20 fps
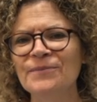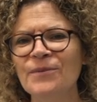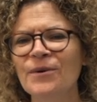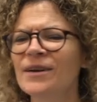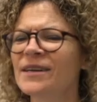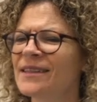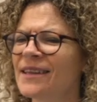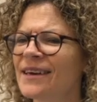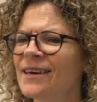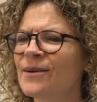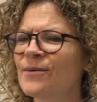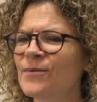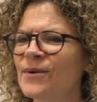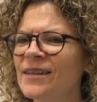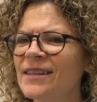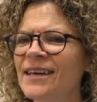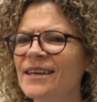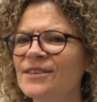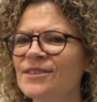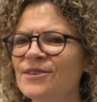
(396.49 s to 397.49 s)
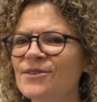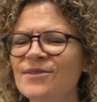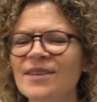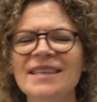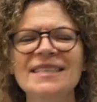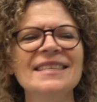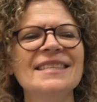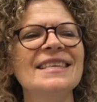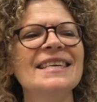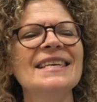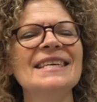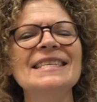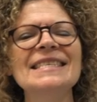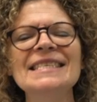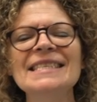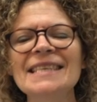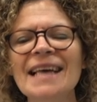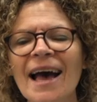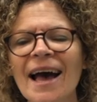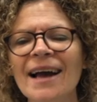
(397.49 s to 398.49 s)
What did they what did they do? They did the
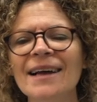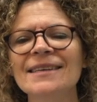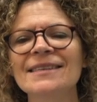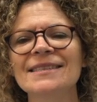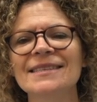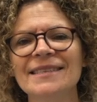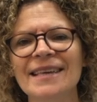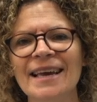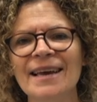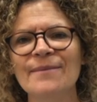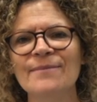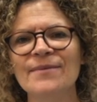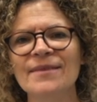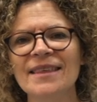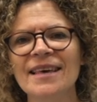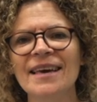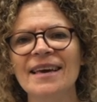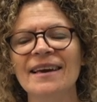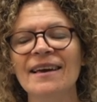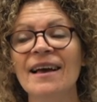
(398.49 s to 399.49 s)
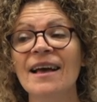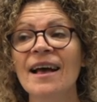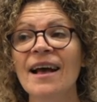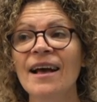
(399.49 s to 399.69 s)
exact same thing.